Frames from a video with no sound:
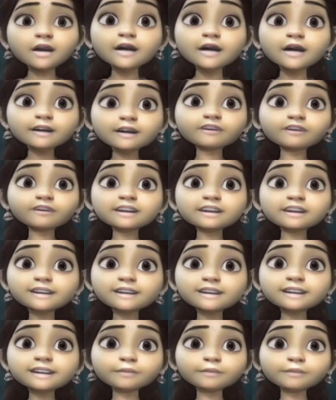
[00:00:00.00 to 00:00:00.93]
and once
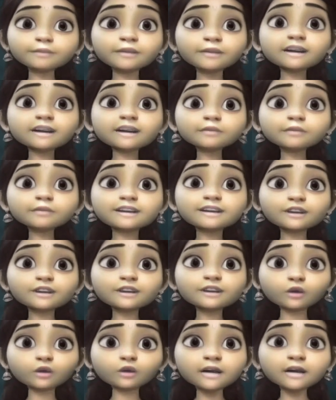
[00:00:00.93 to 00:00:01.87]
I submitted my
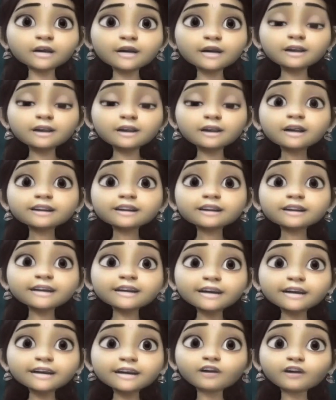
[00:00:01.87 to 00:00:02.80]
scorecard,
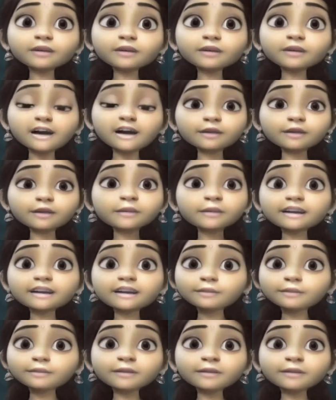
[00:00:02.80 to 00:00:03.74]
they gave me admit
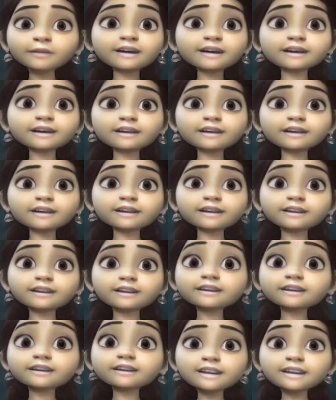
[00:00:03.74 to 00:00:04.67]
immediately.
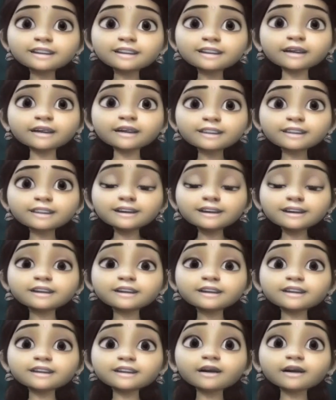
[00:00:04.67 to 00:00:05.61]
In this case,
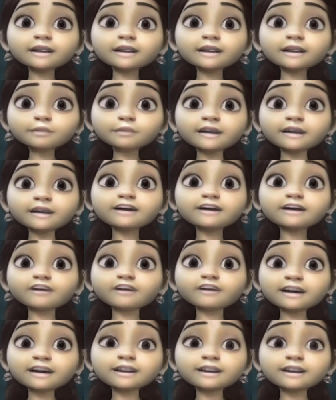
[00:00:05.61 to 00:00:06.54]
GRE played
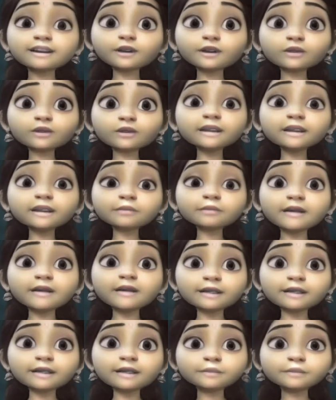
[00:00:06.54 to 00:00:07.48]
vital role in my
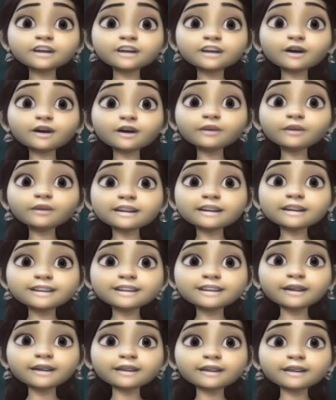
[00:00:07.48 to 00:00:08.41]
admission to
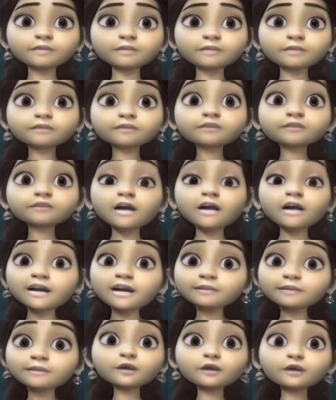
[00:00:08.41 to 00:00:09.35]
NJIT. I
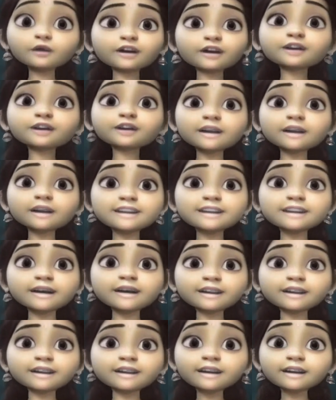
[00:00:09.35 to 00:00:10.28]
am going to
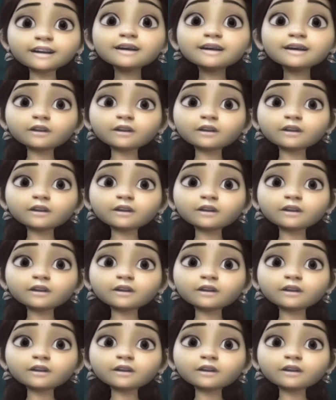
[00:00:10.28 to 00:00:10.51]
NJIT,